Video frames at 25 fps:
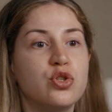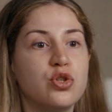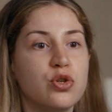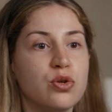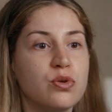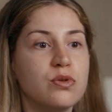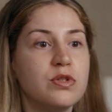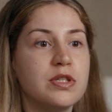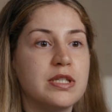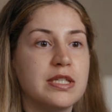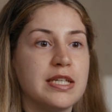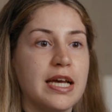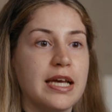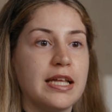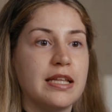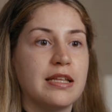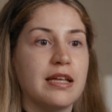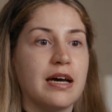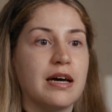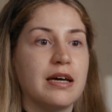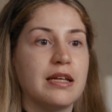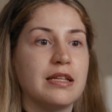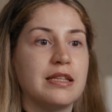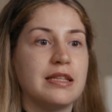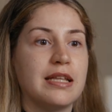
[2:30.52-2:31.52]
Choose
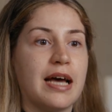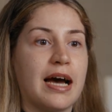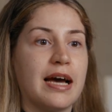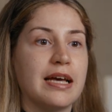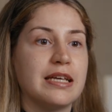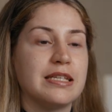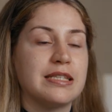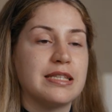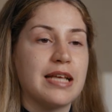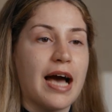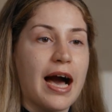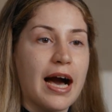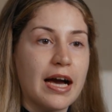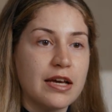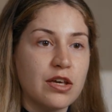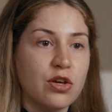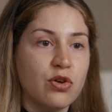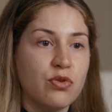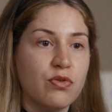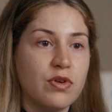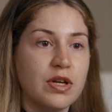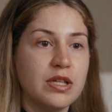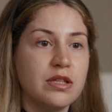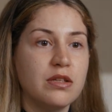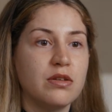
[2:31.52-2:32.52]
data that is
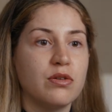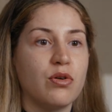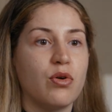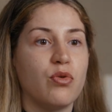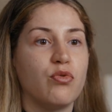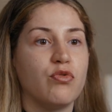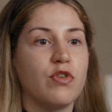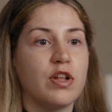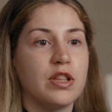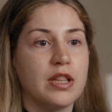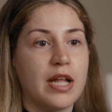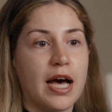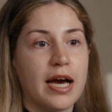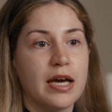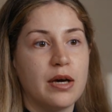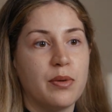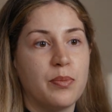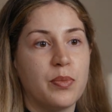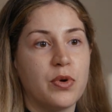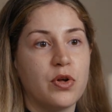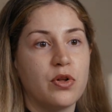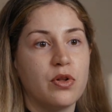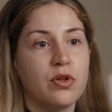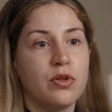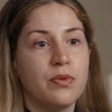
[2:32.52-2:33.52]
accurate,
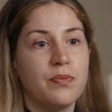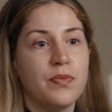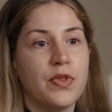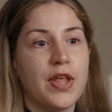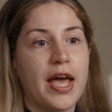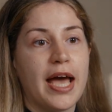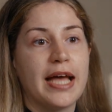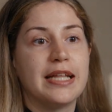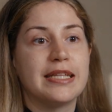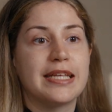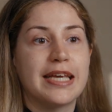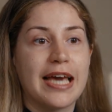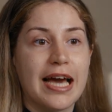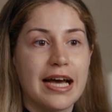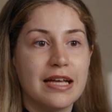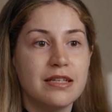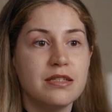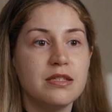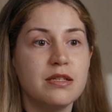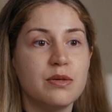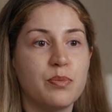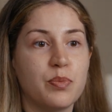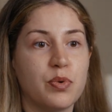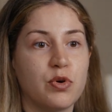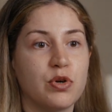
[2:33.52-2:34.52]
reliable, and can
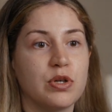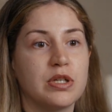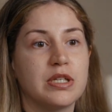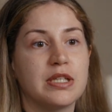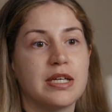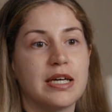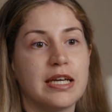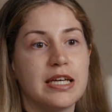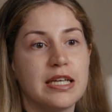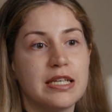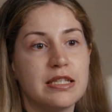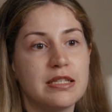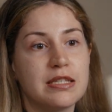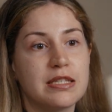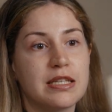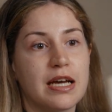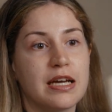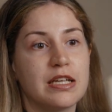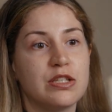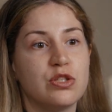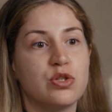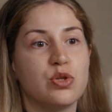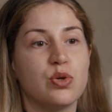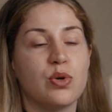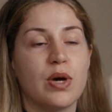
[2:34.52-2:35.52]
support the
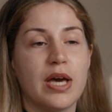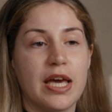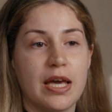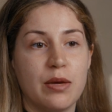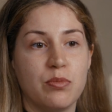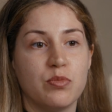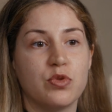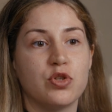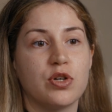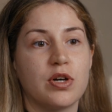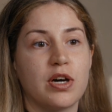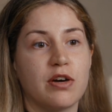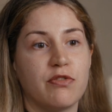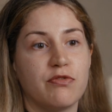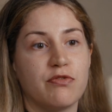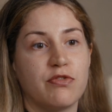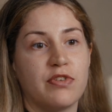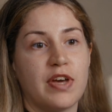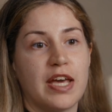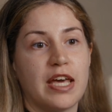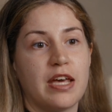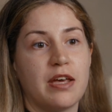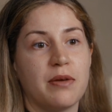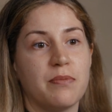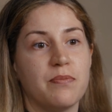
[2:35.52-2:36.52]
insights you aim to
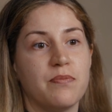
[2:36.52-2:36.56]
convey.